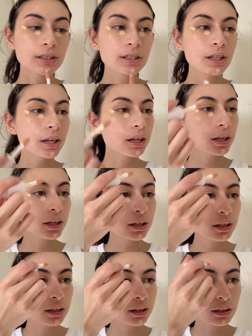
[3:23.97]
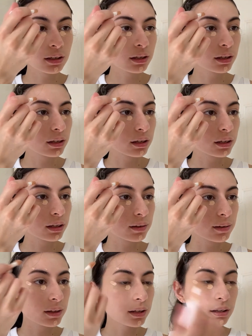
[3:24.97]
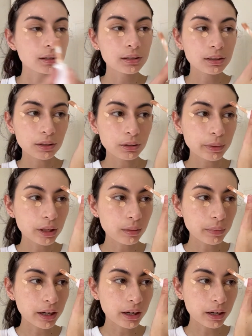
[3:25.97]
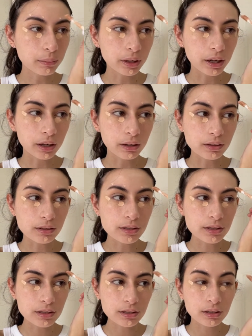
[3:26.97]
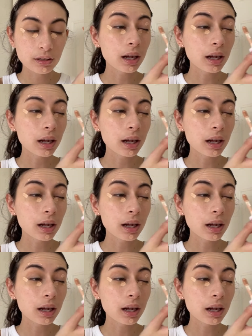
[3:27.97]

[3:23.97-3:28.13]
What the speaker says: chin, a little bit on my eyebrows,